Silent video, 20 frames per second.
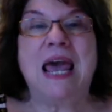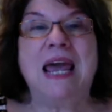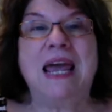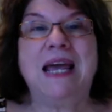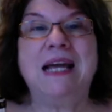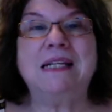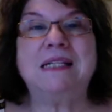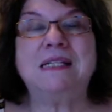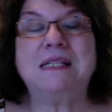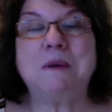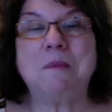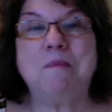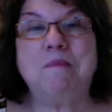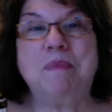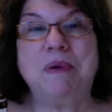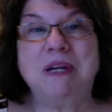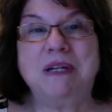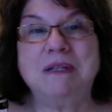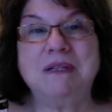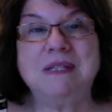It's a
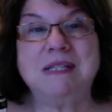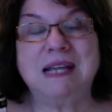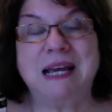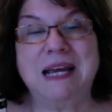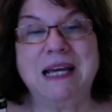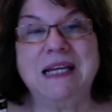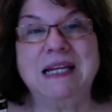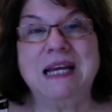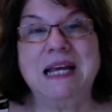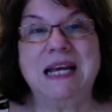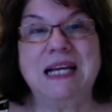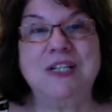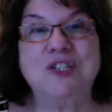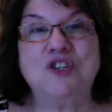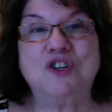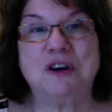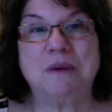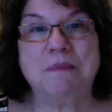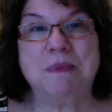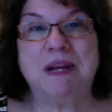built-in
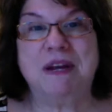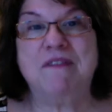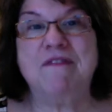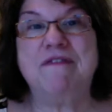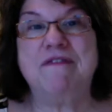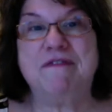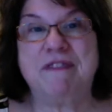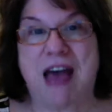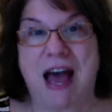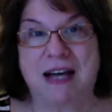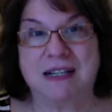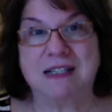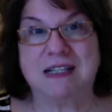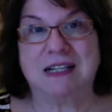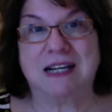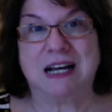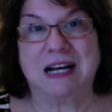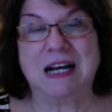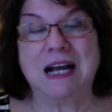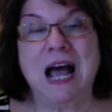intermittent
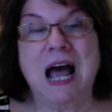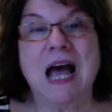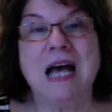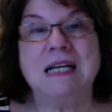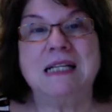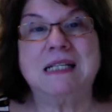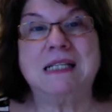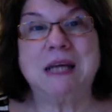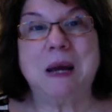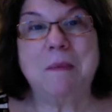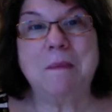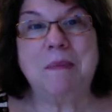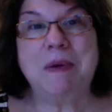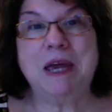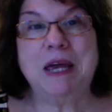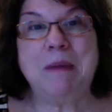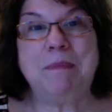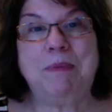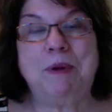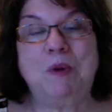fasting. Some
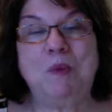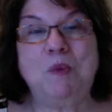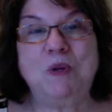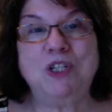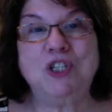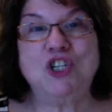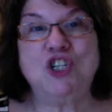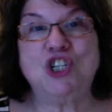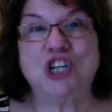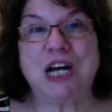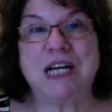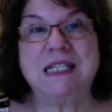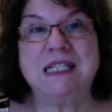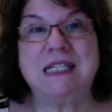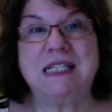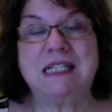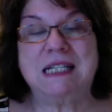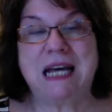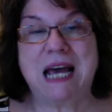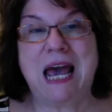people will
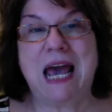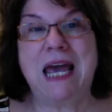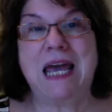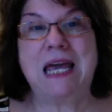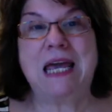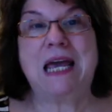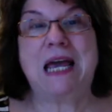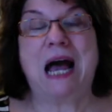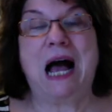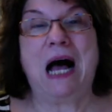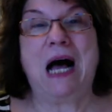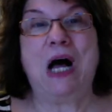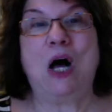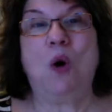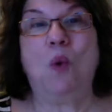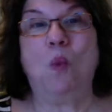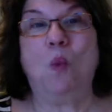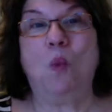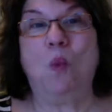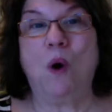just take
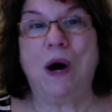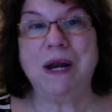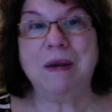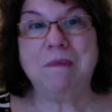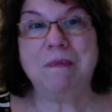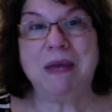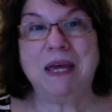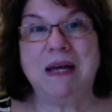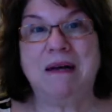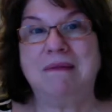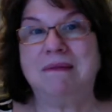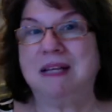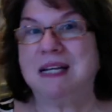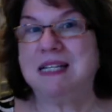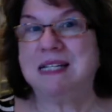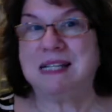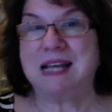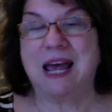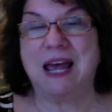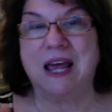one meal,
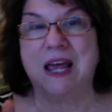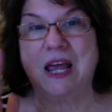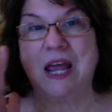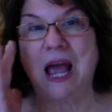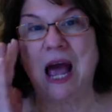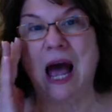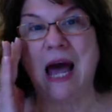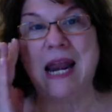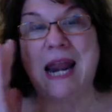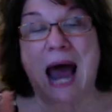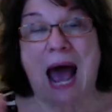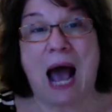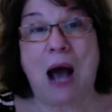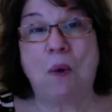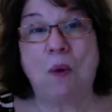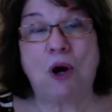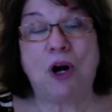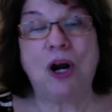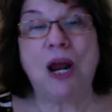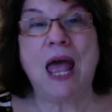let's say an
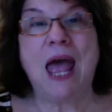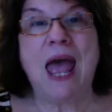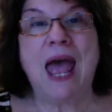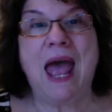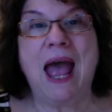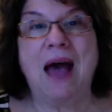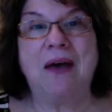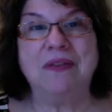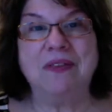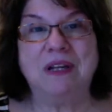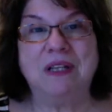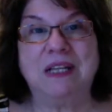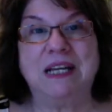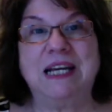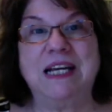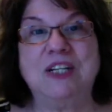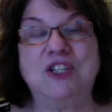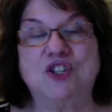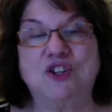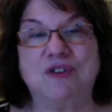hour, and they'll
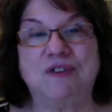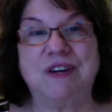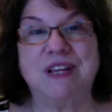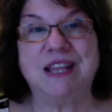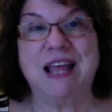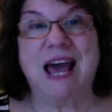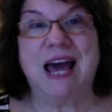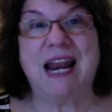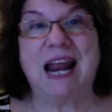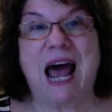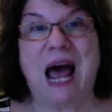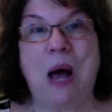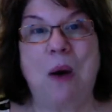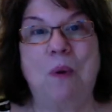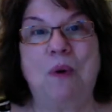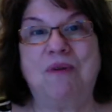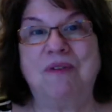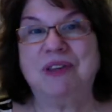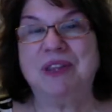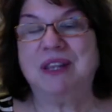eat during that
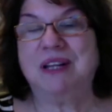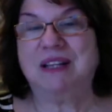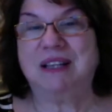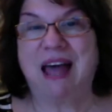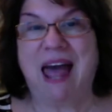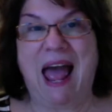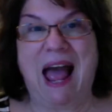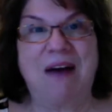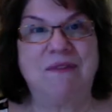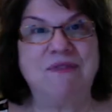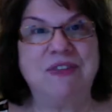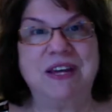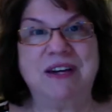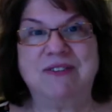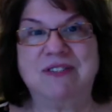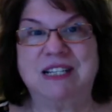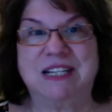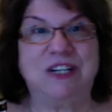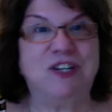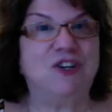hour and they'll have their
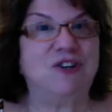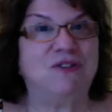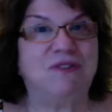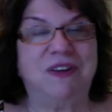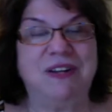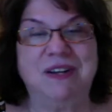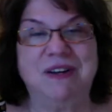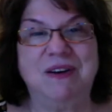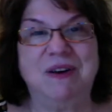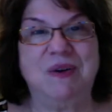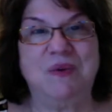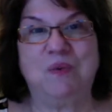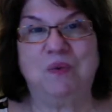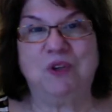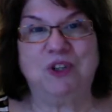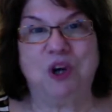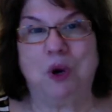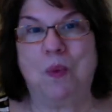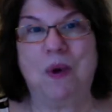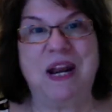dinner and
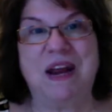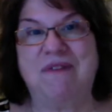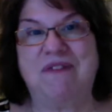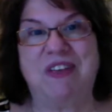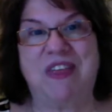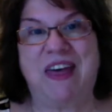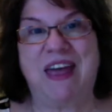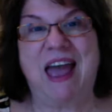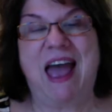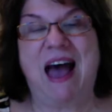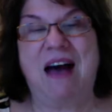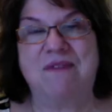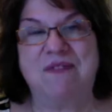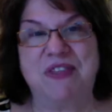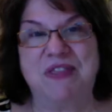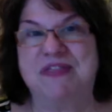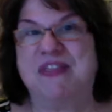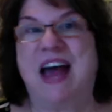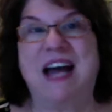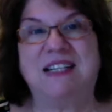whatever they have,
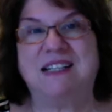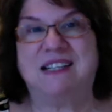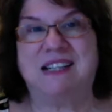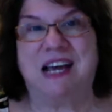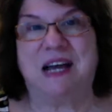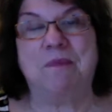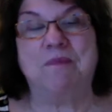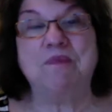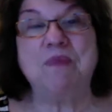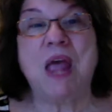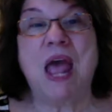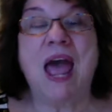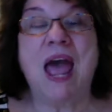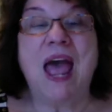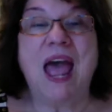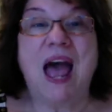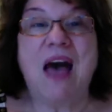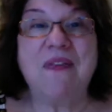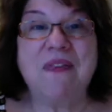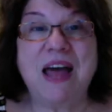and that's it.
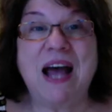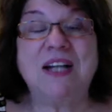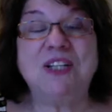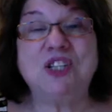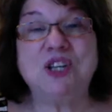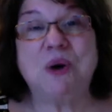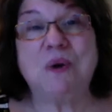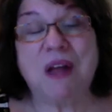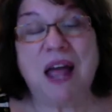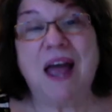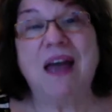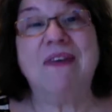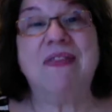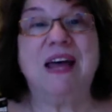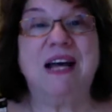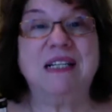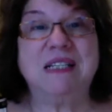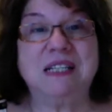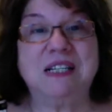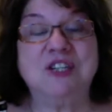And that's okay.
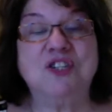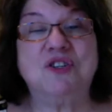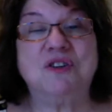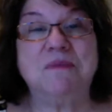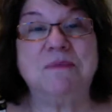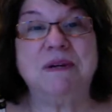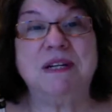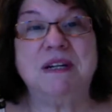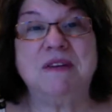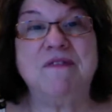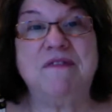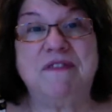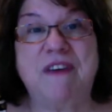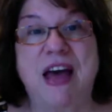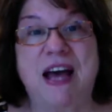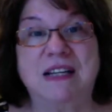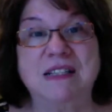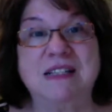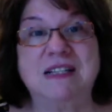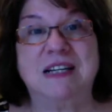That's intermittent
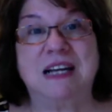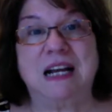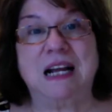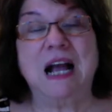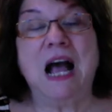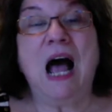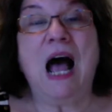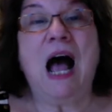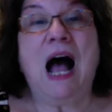fasting.